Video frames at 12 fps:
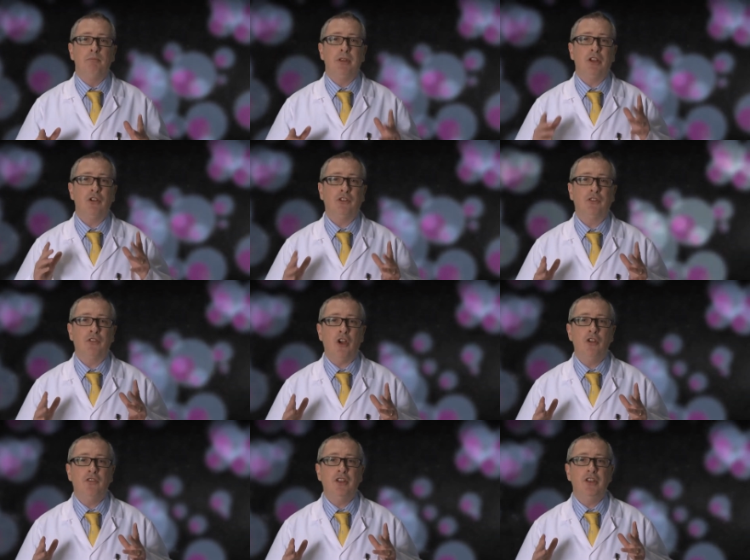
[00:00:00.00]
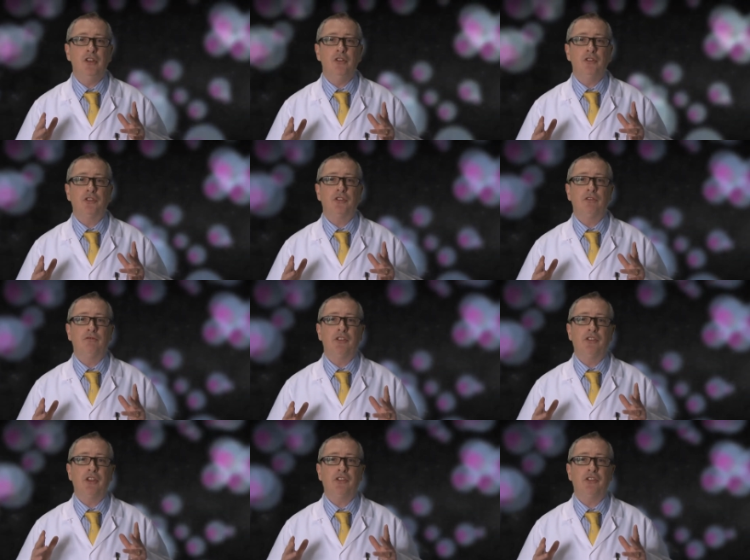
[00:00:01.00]
Because of overuse,
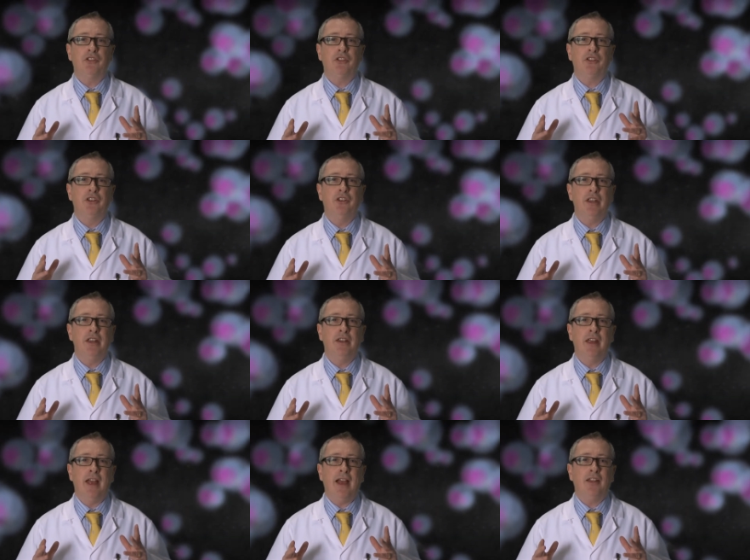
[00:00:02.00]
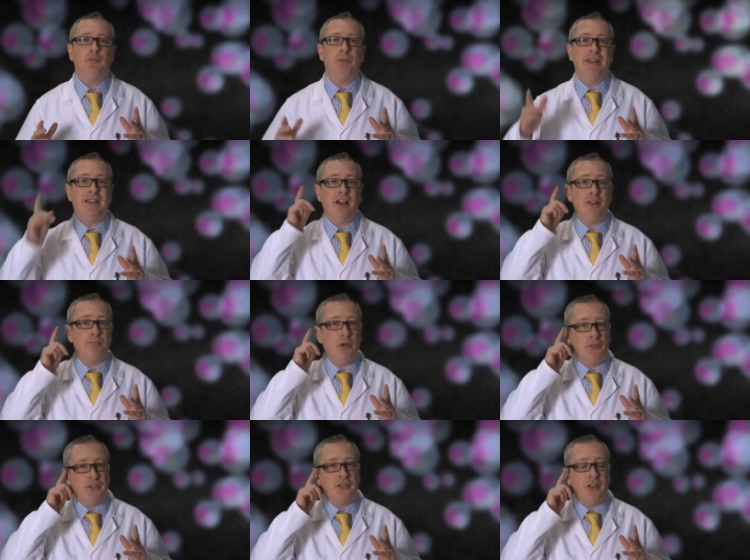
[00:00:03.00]
resistance to DEET has been
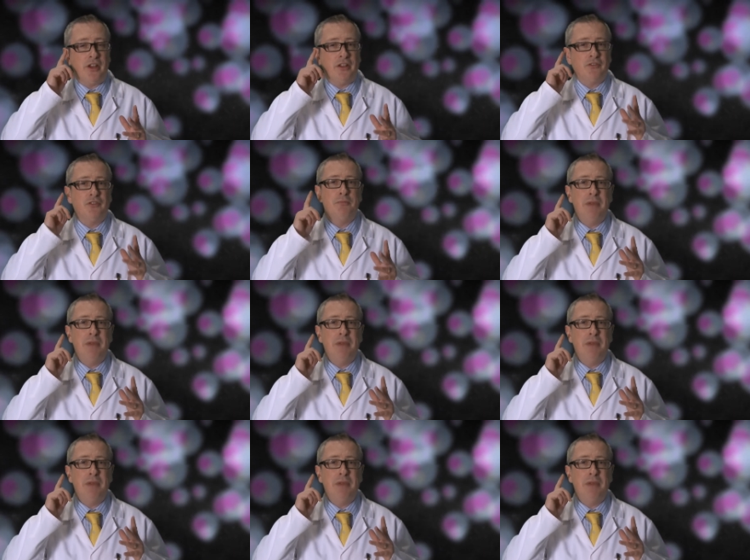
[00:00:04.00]
hypothesized for